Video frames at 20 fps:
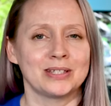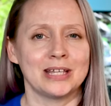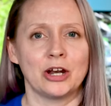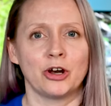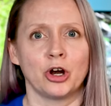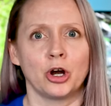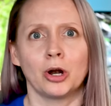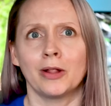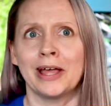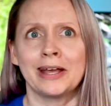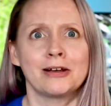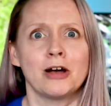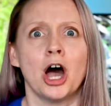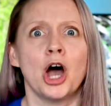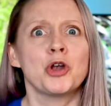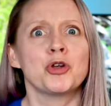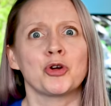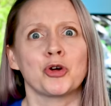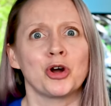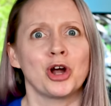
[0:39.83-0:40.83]
that are like
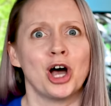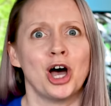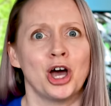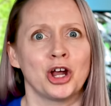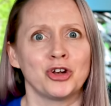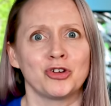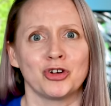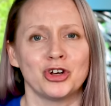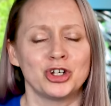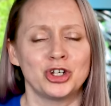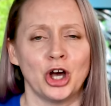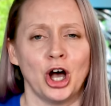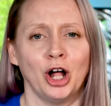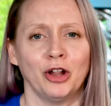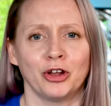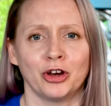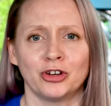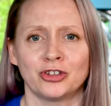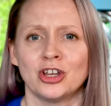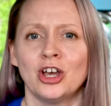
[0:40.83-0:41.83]
under
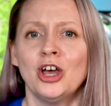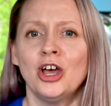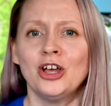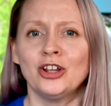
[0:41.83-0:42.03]
$100,